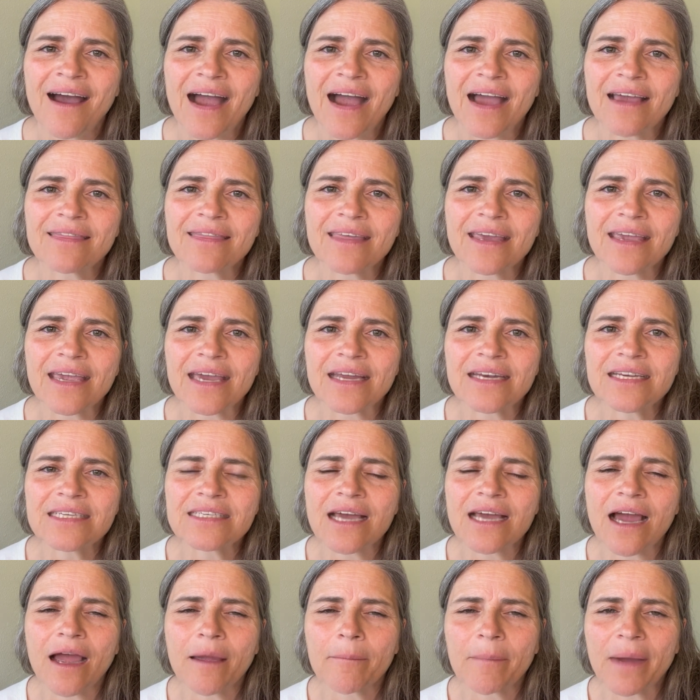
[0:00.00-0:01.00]
I think
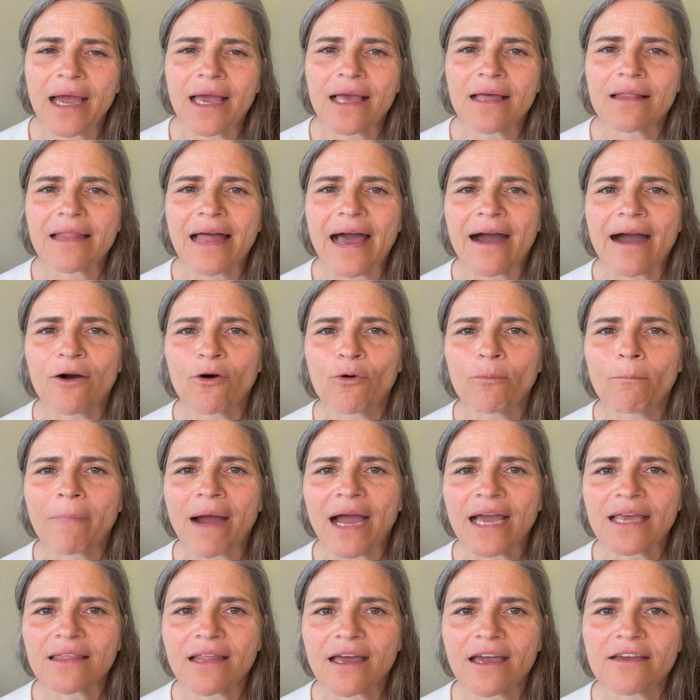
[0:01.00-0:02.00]
anytime I allow
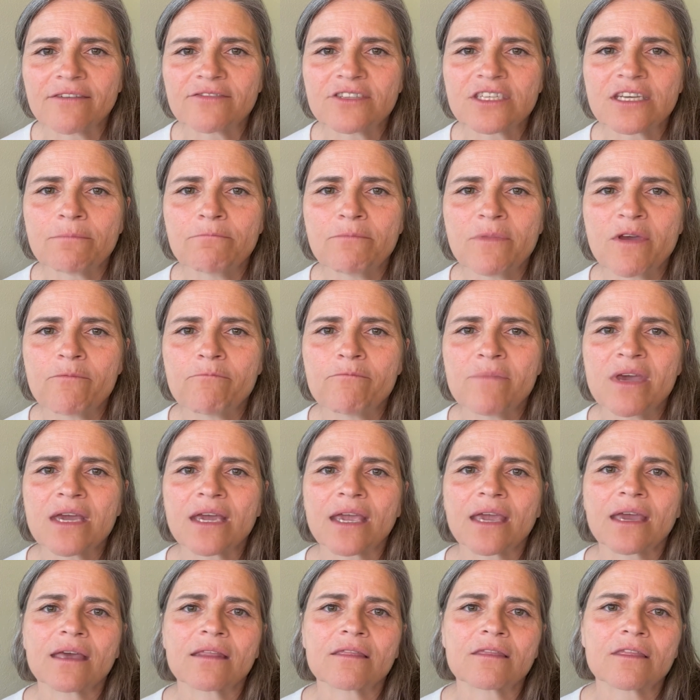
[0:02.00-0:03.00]
my life to
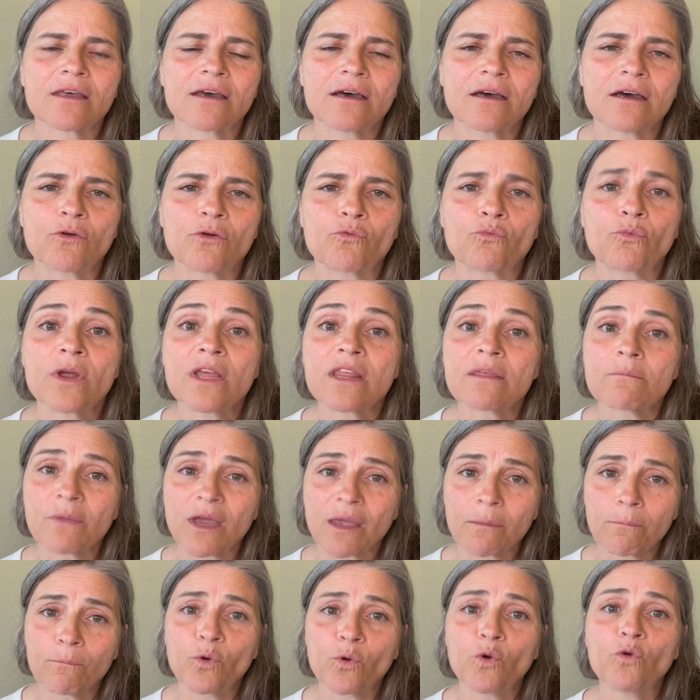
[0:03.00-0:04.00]
mimic the
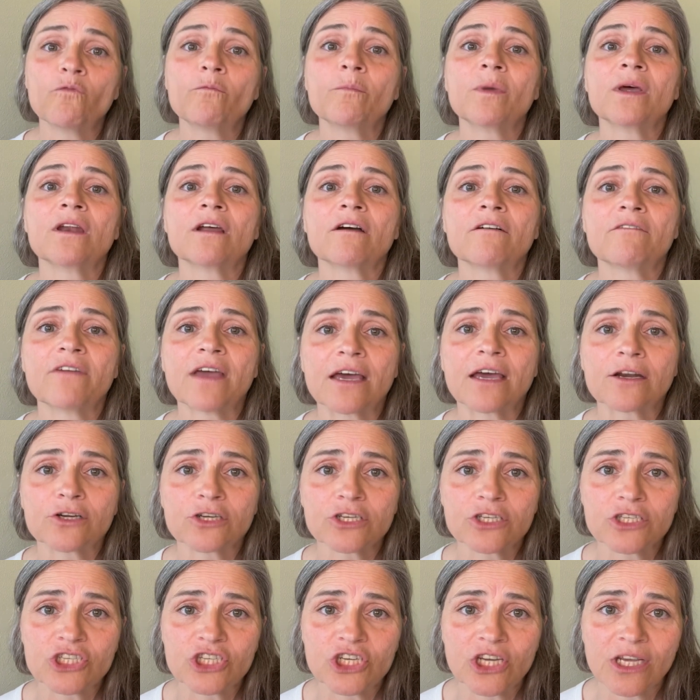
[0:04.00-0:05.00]
rhythmic movement of
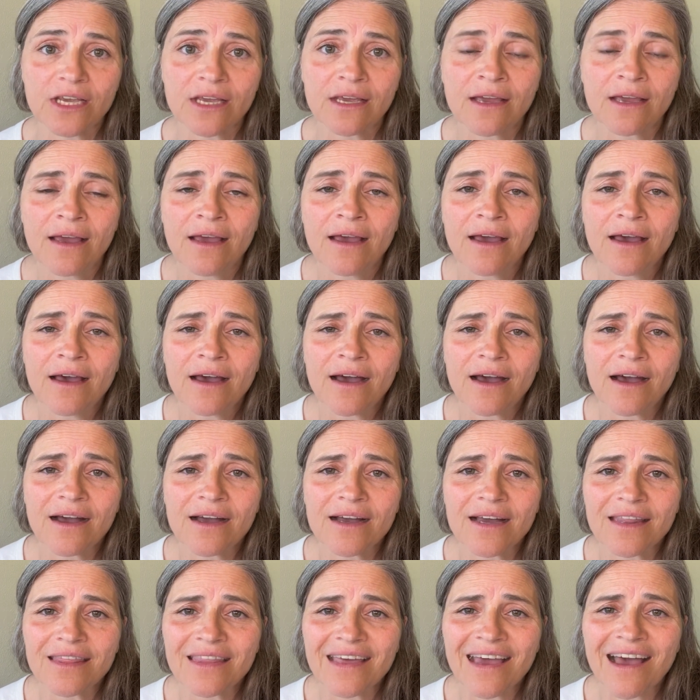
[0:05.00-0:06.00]
energy,
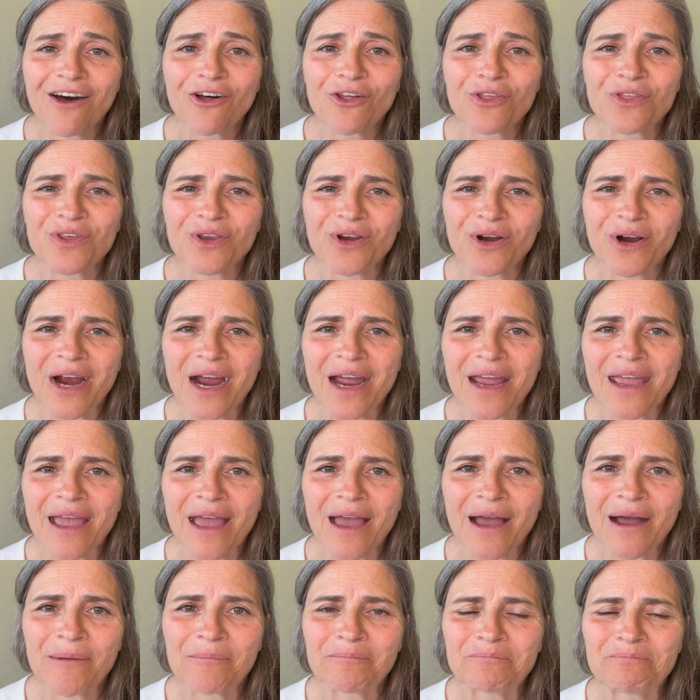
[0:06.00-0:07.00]
the healthier I
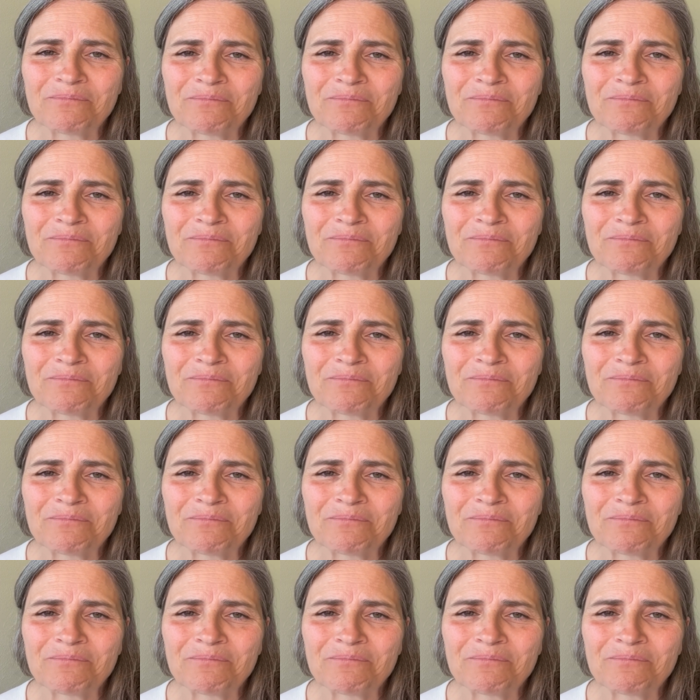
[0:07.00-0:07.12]
am.